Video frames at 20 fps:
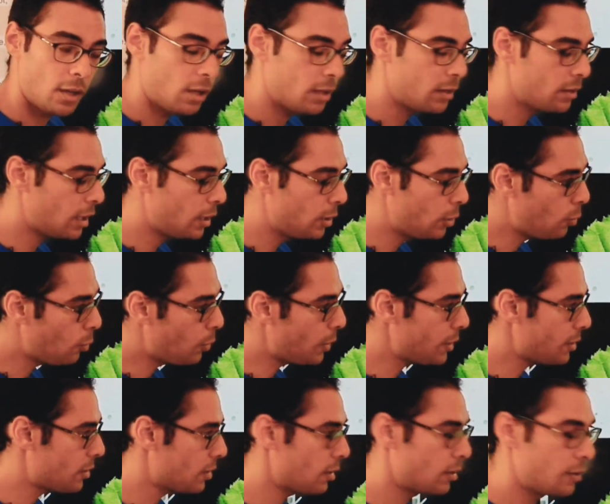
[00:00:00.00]
on the lower
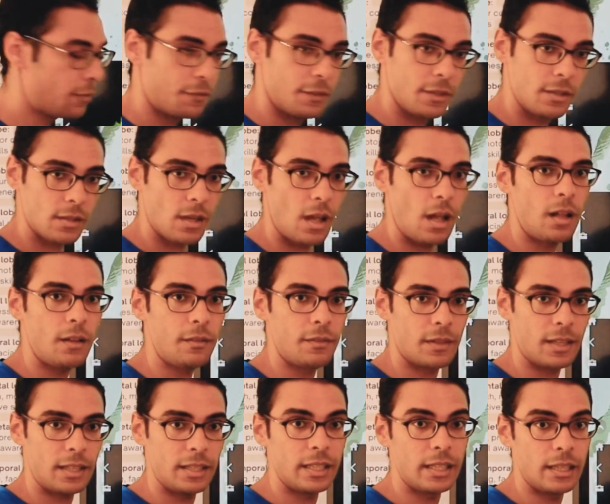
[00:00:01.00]
surface
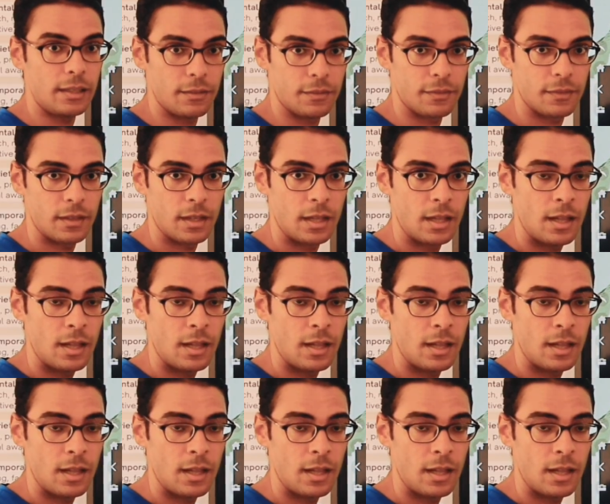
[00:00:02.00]
of the leaf.